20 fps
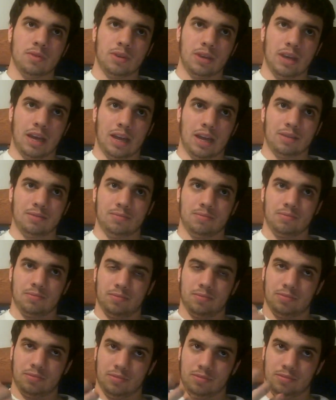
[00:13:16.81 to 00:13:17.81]
Yeah,
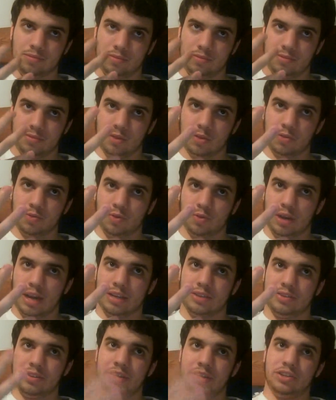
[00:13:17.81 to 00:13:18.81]
those four
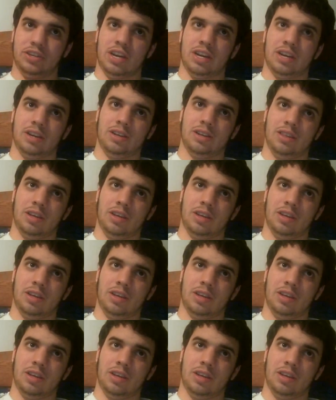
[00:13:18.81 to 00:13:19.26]
guys in the Agenda,